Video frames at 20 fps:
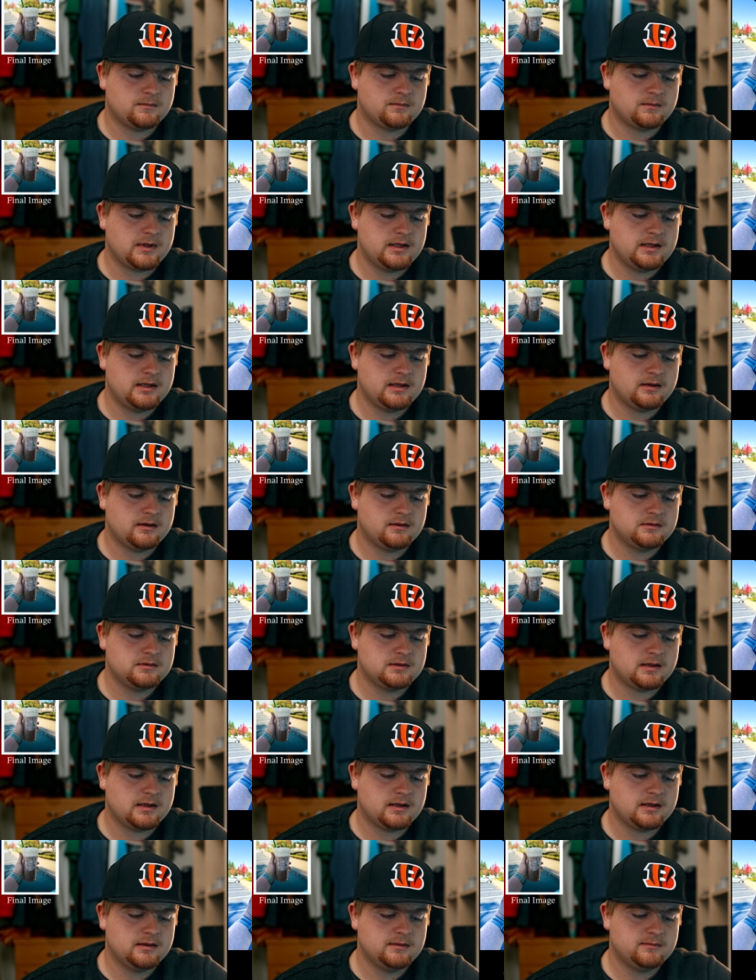right now
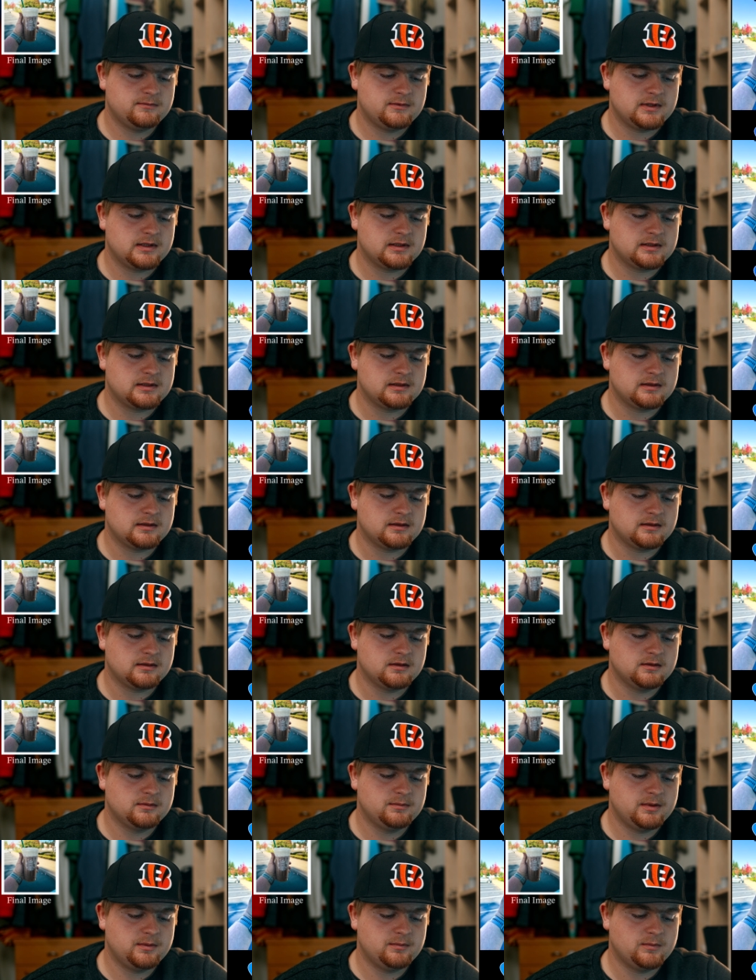I am thinking a
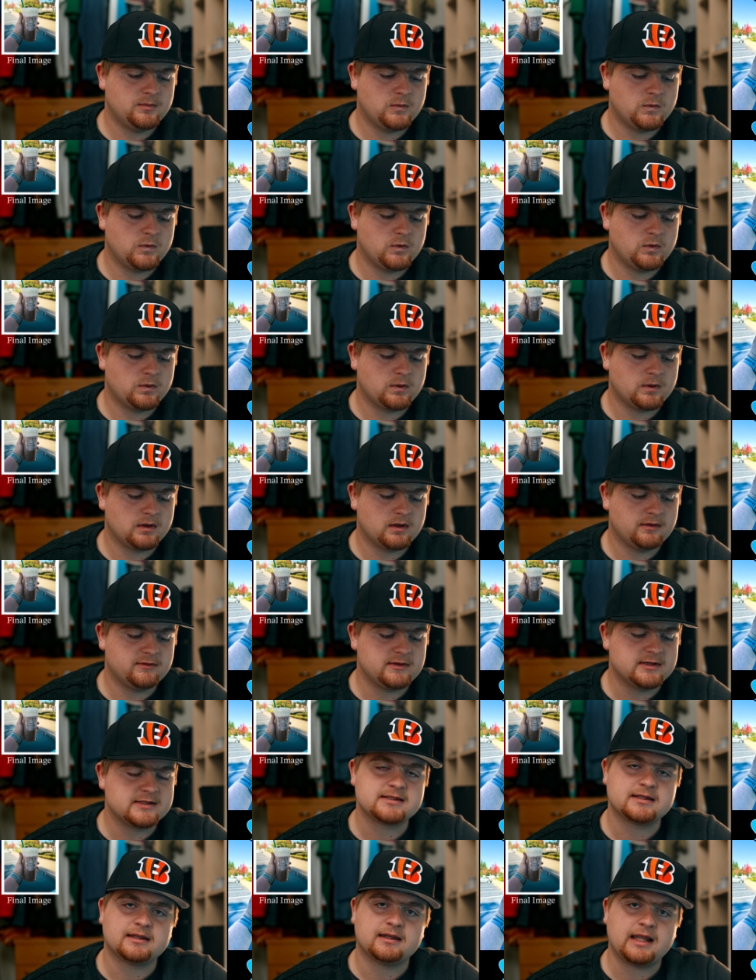little bit more of
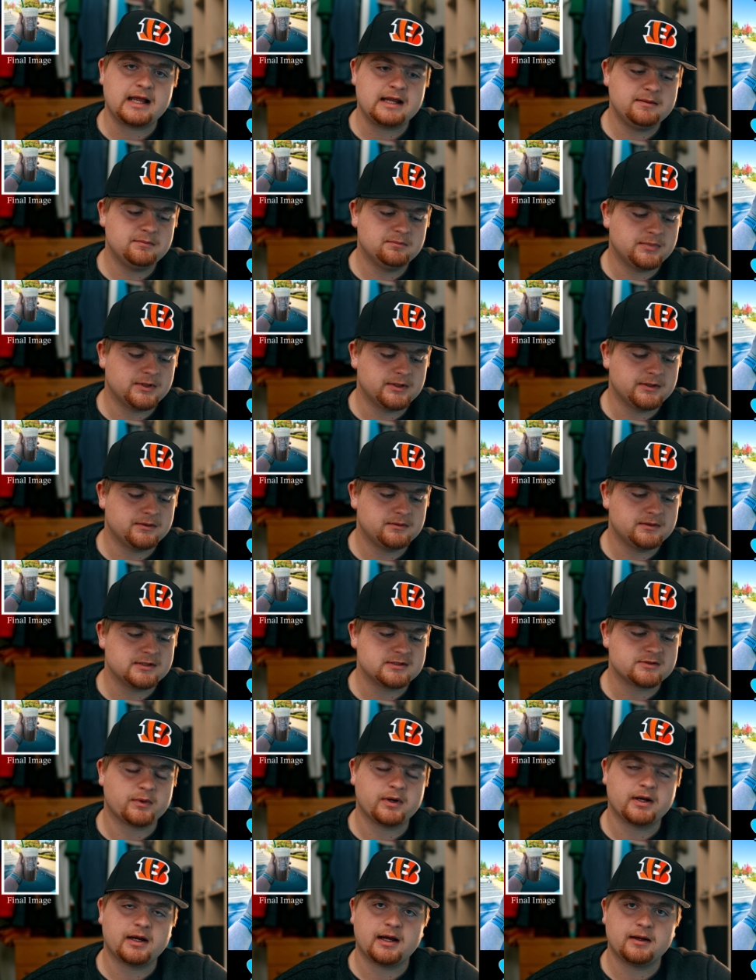this light blue
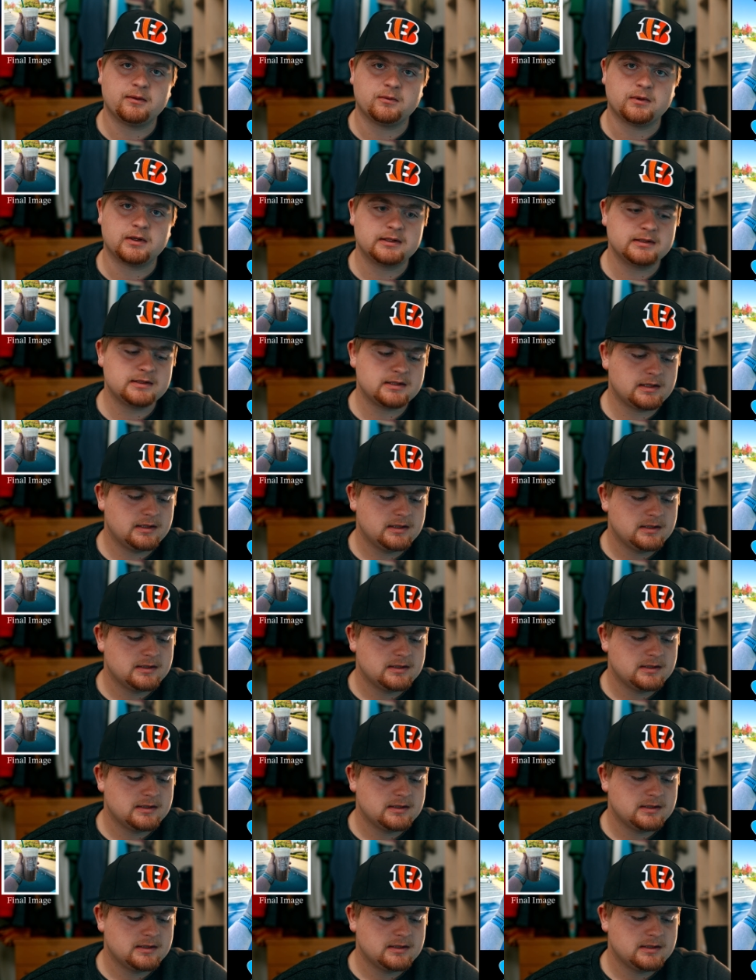is what I want.